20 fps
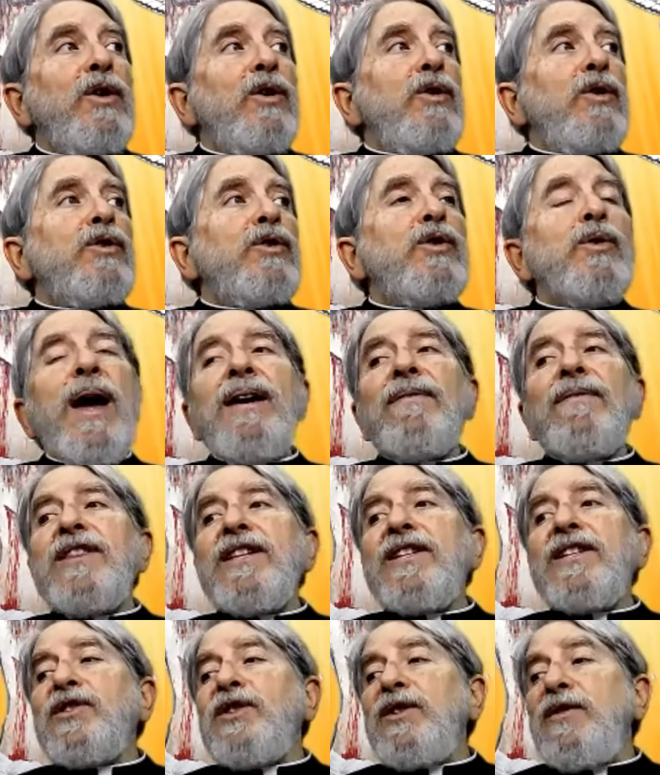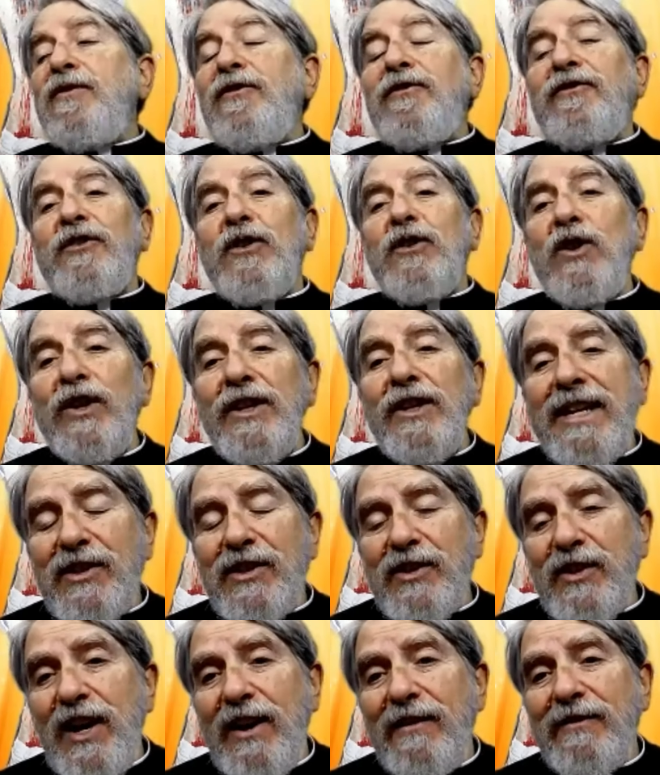to have this
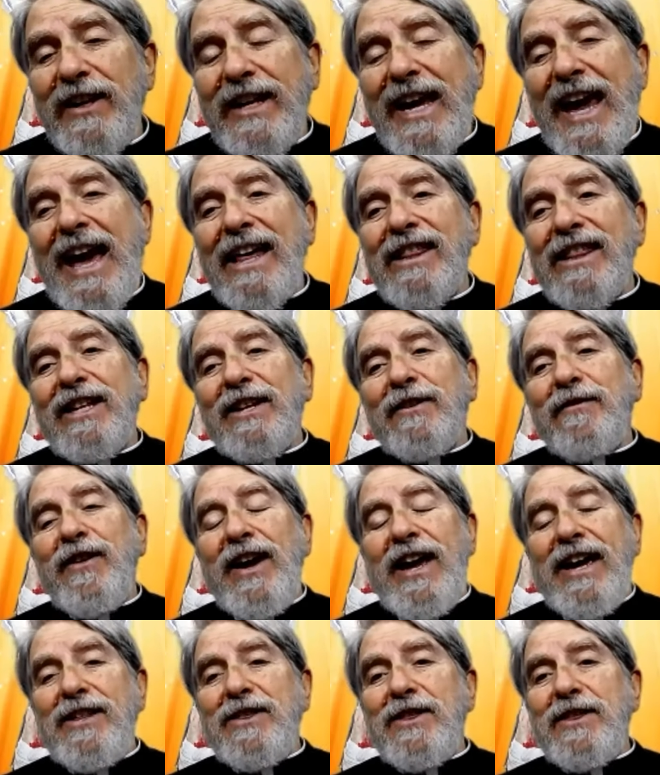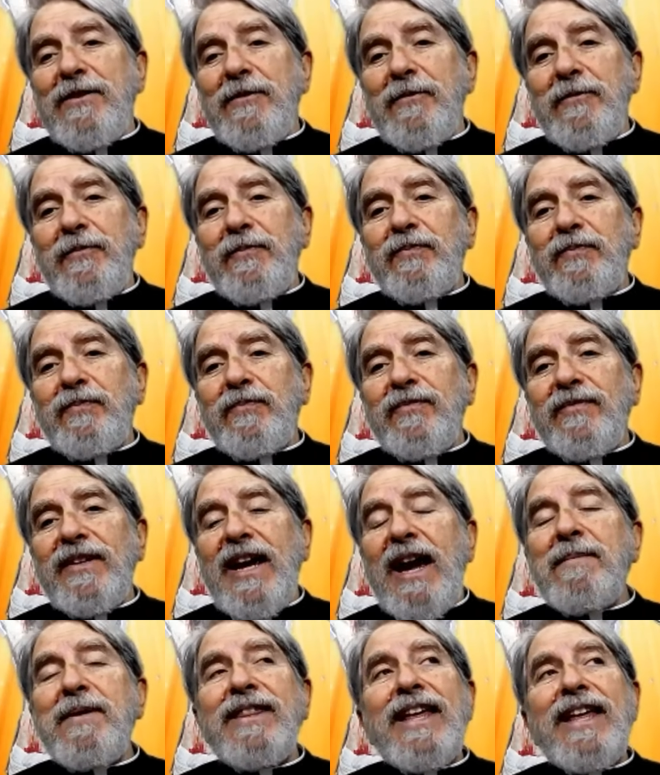fullness of the Catholic faith. I
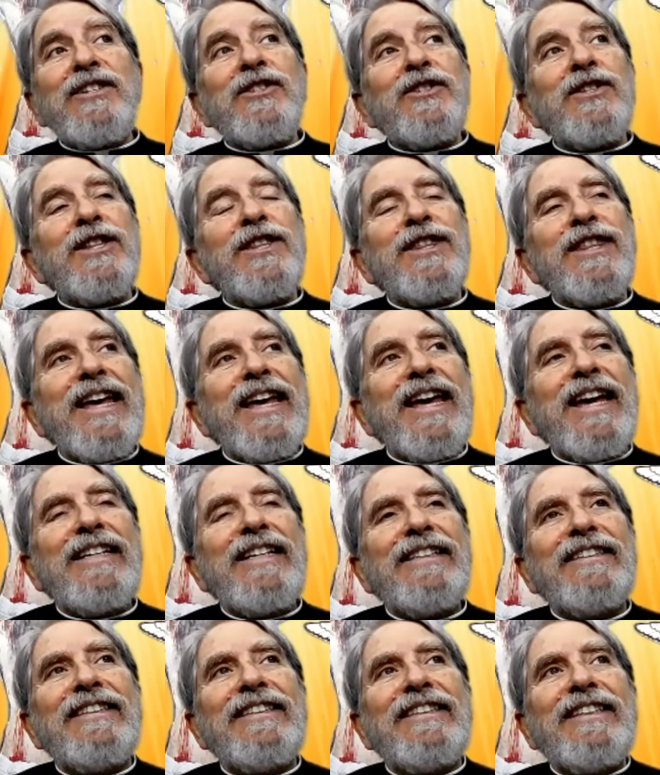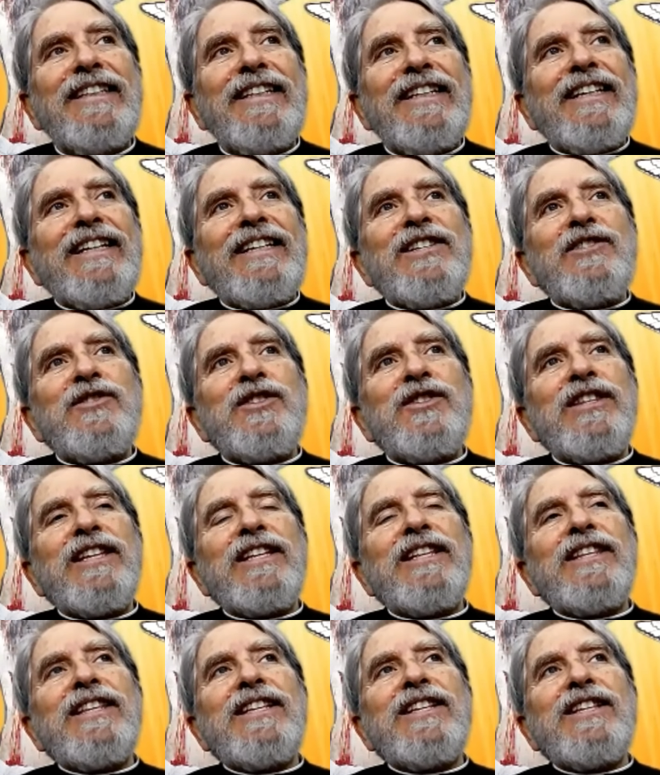mean, that's the thing. See, the,
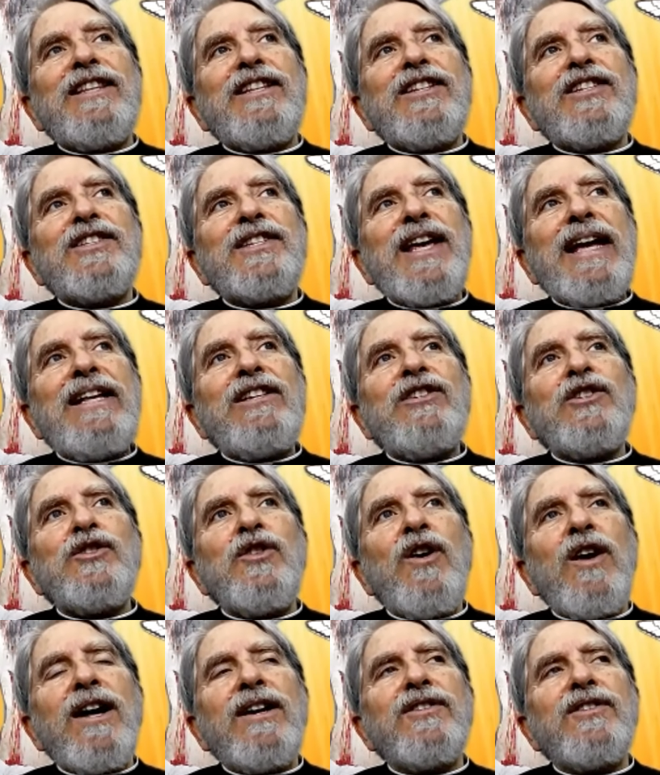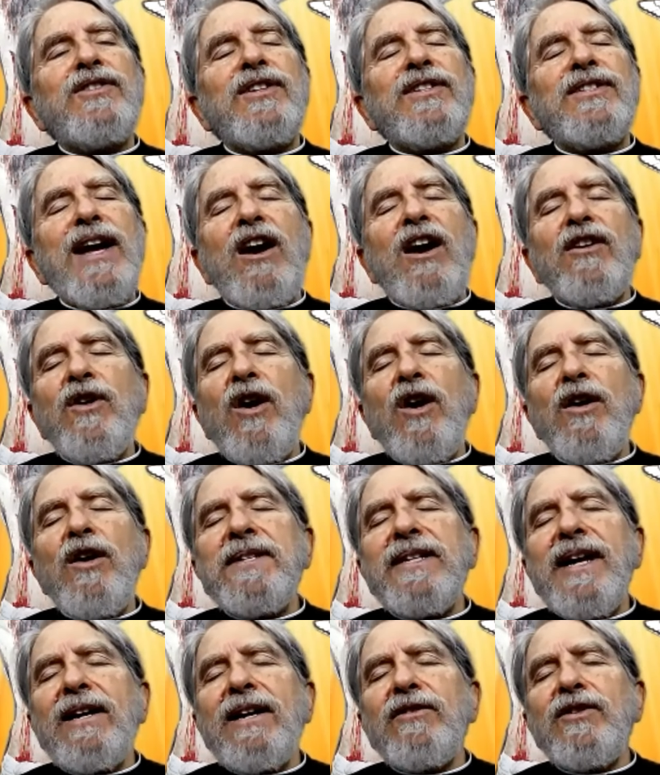the, the saints taught us this. Our dogmatic
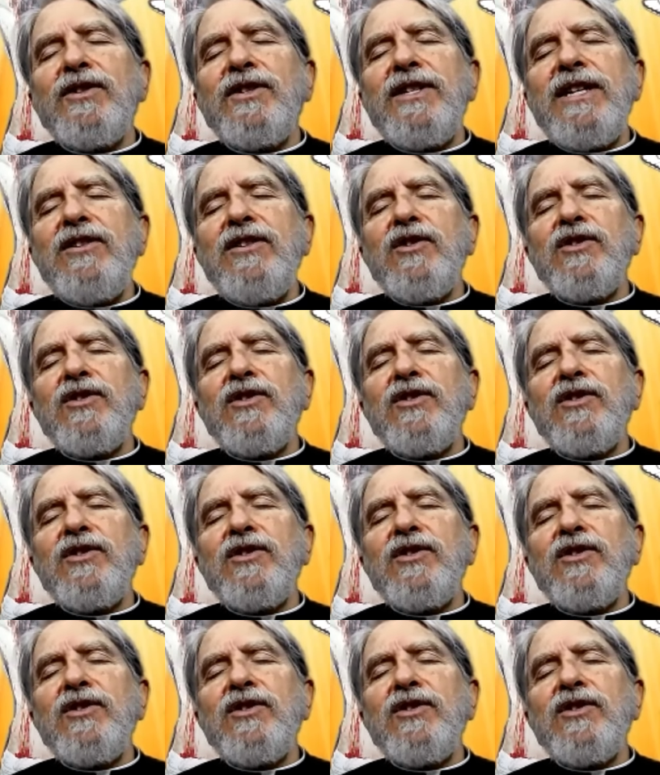doctors teach